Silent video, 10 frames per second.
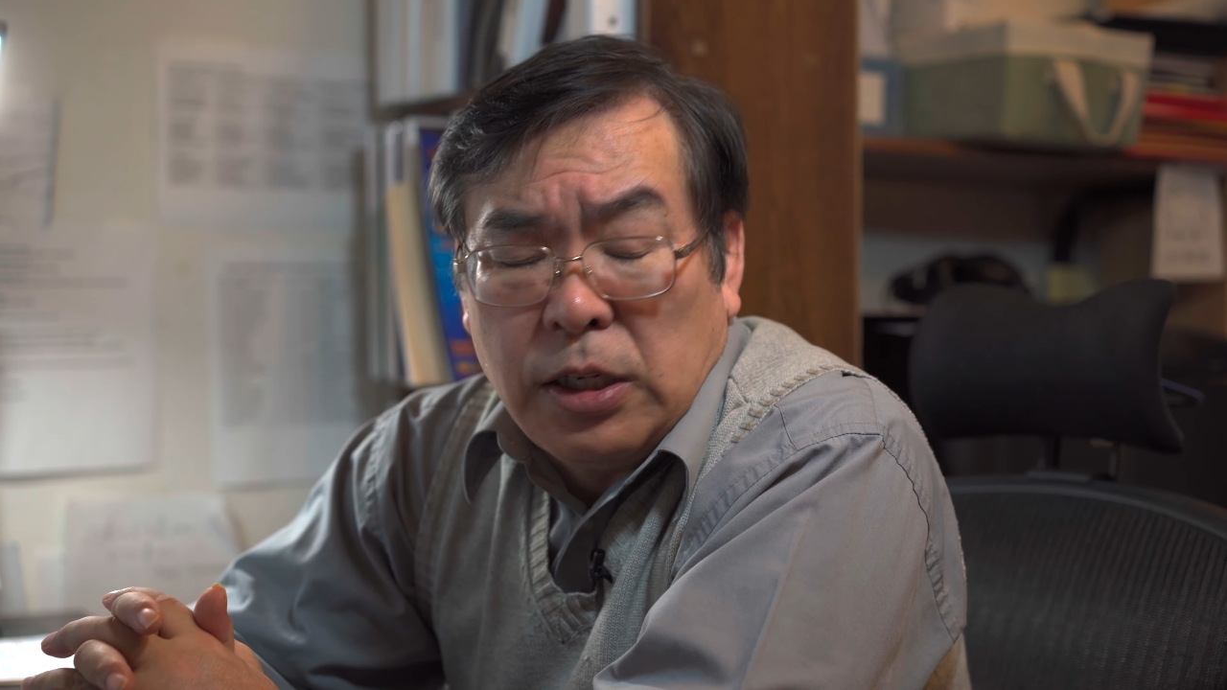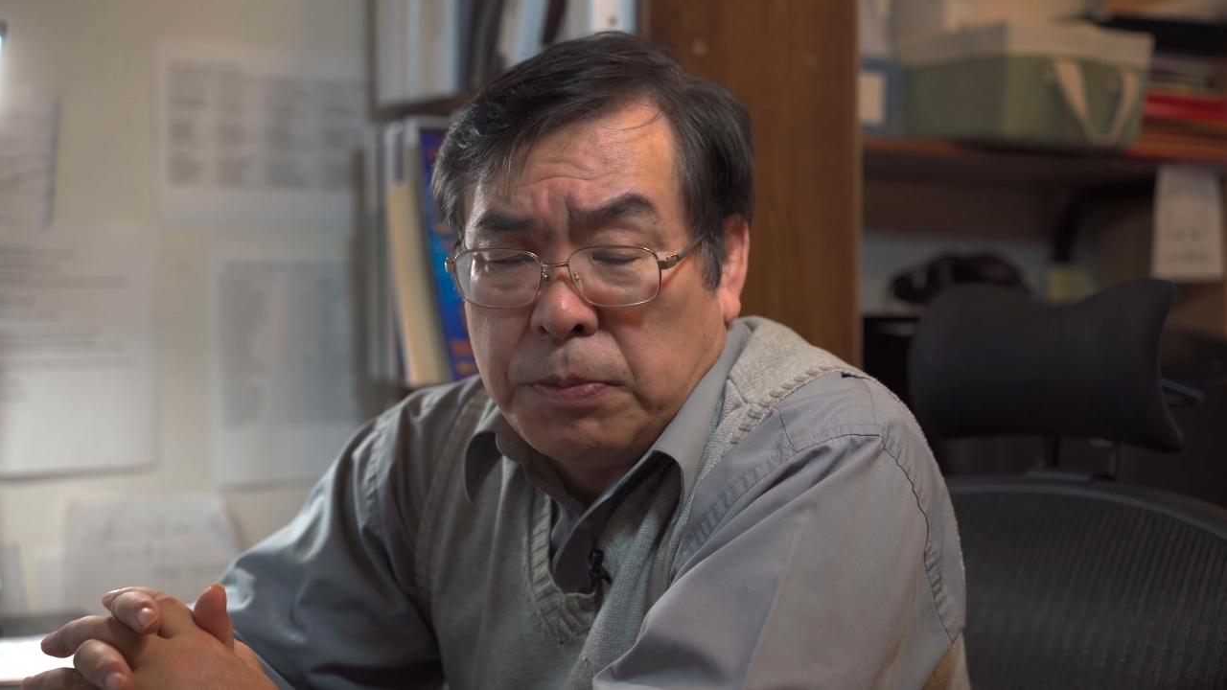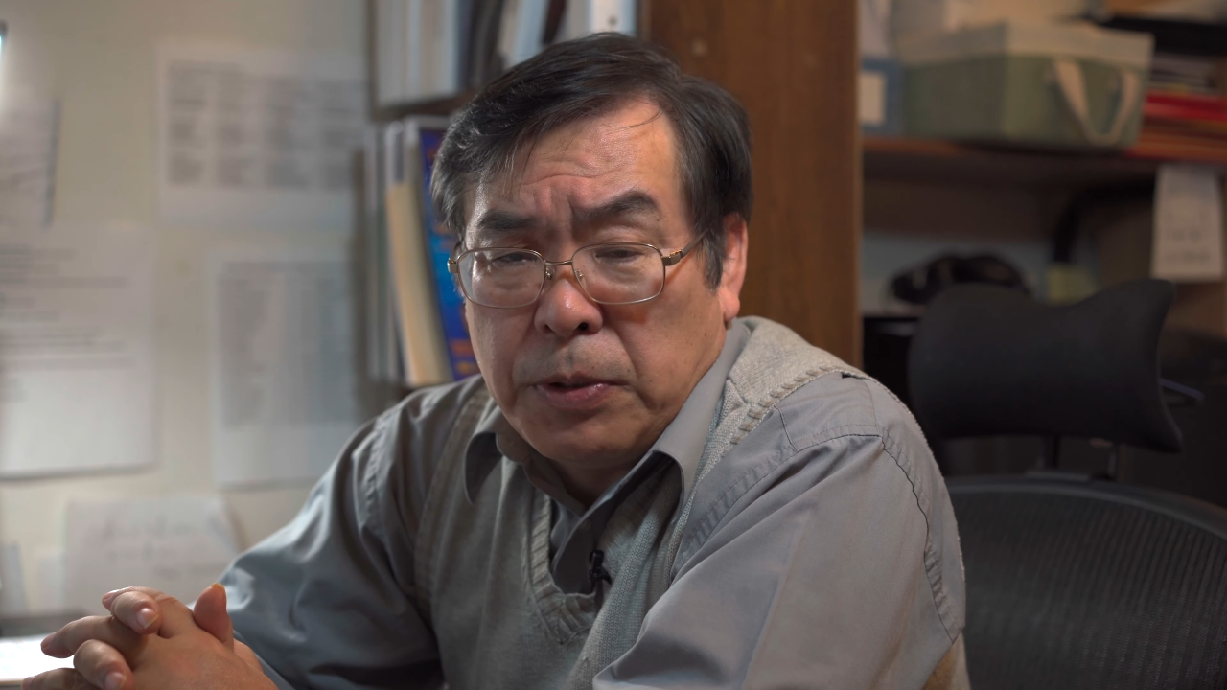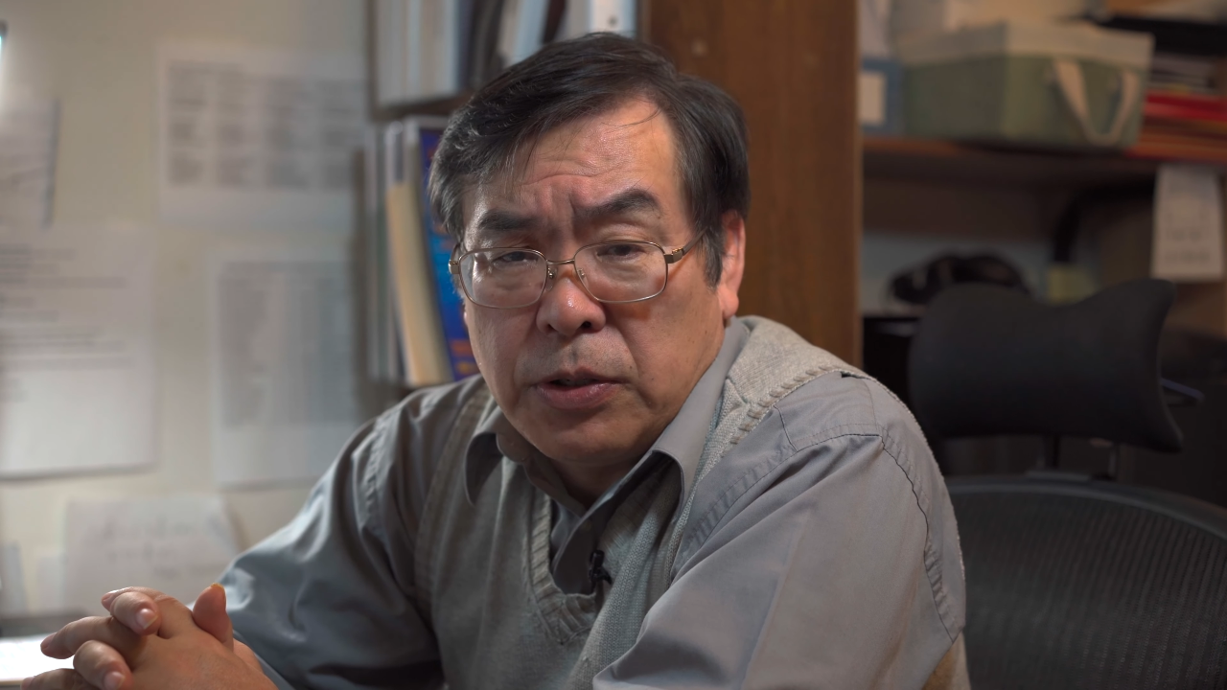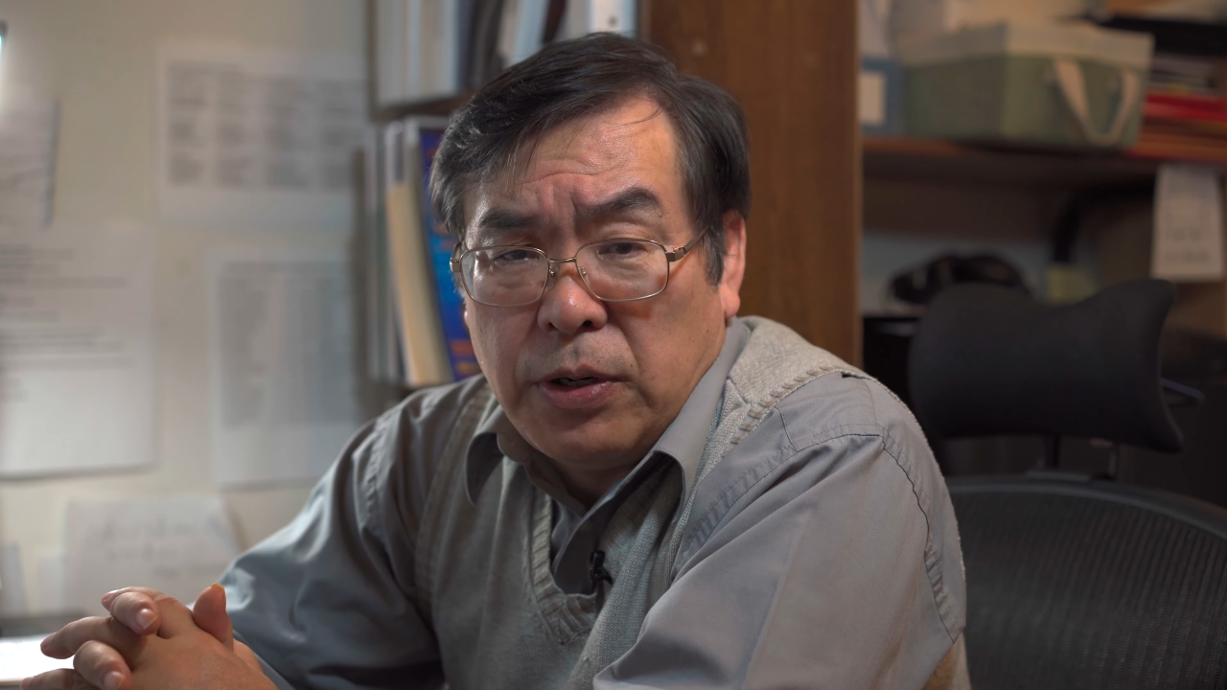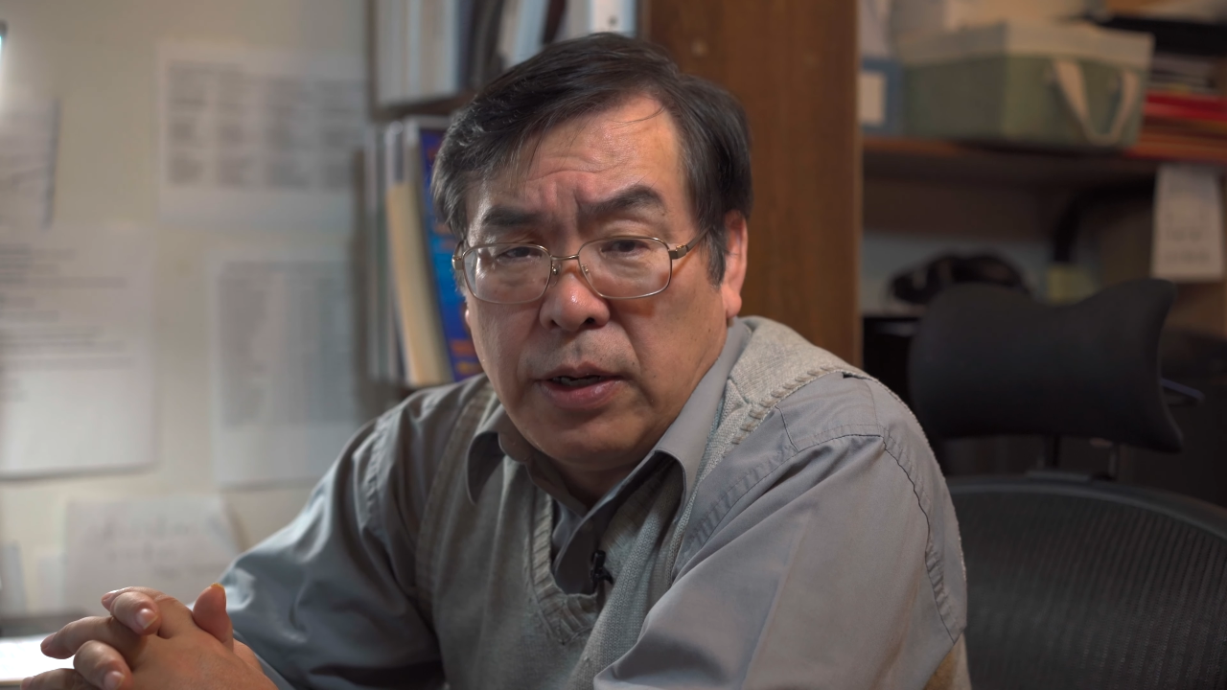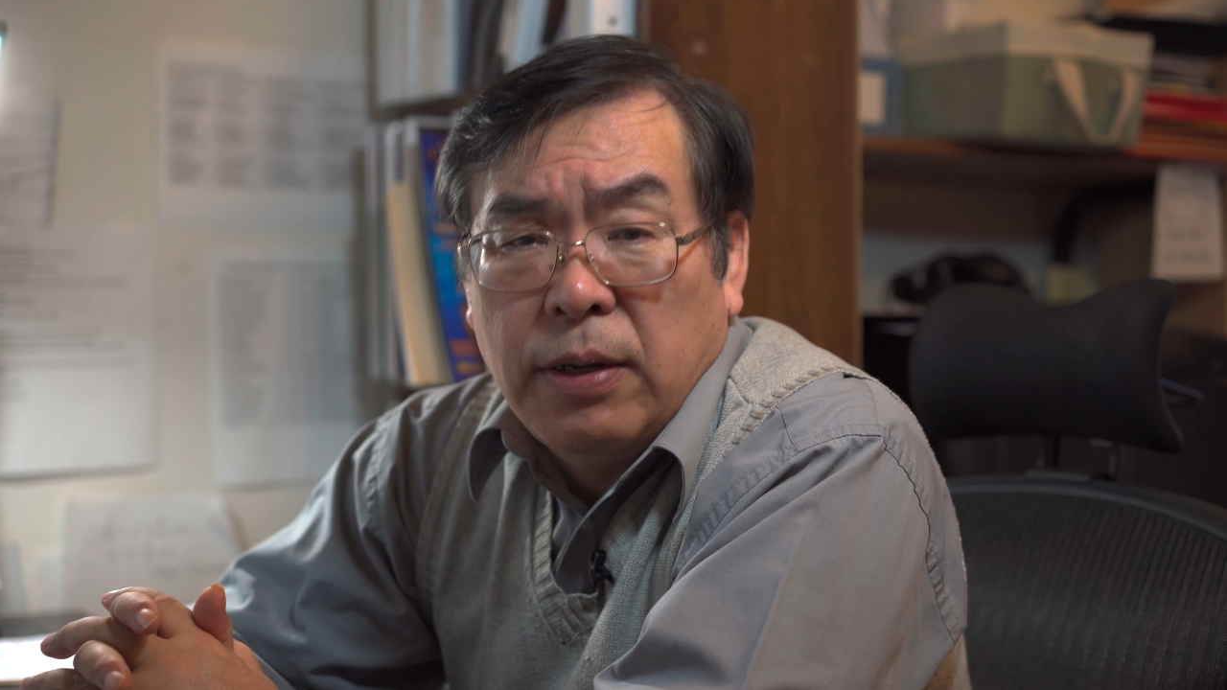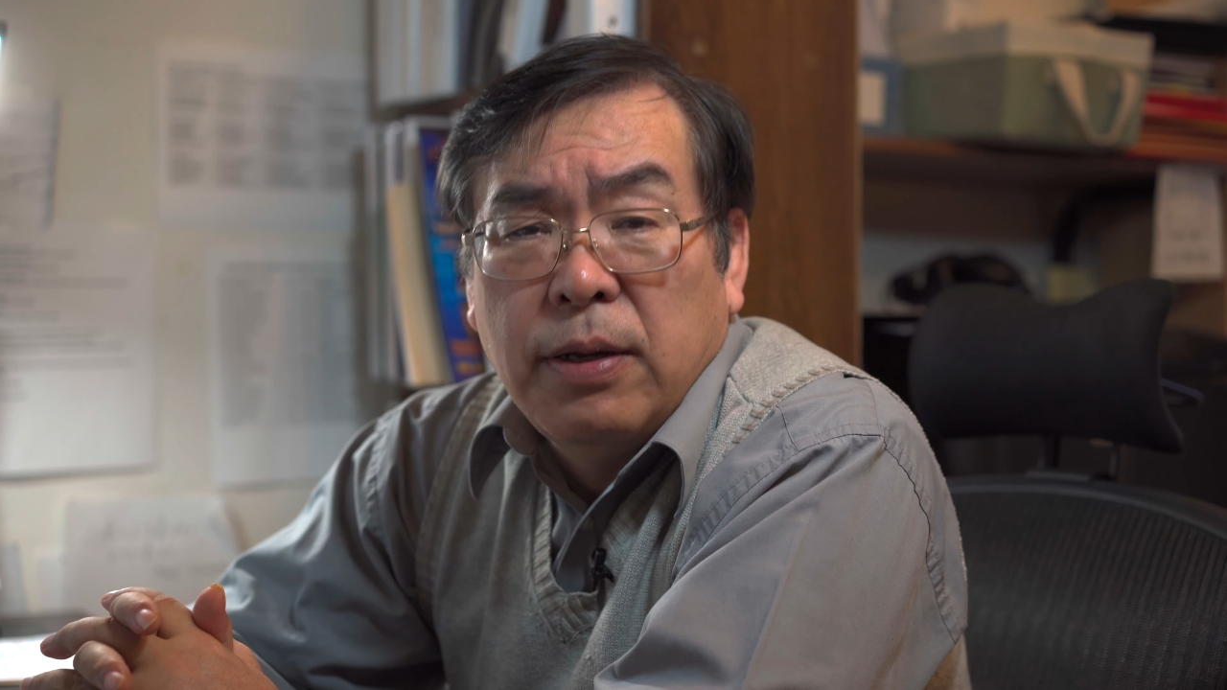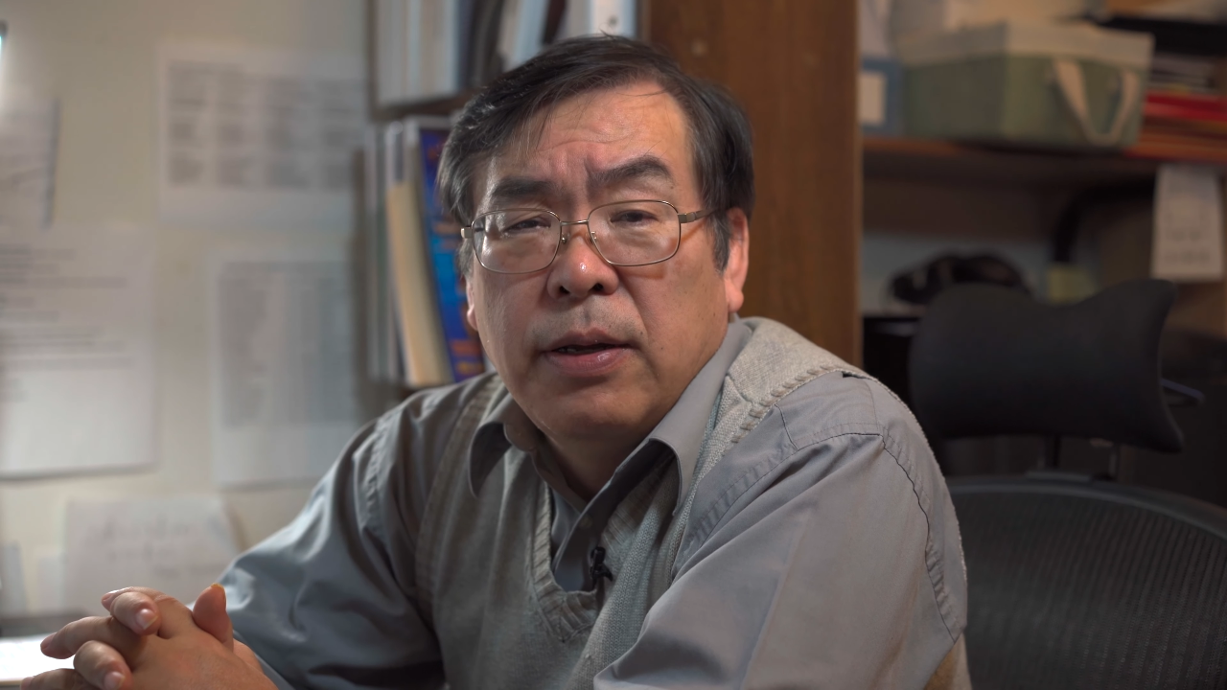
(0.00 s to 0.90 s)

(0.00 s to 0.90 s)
especially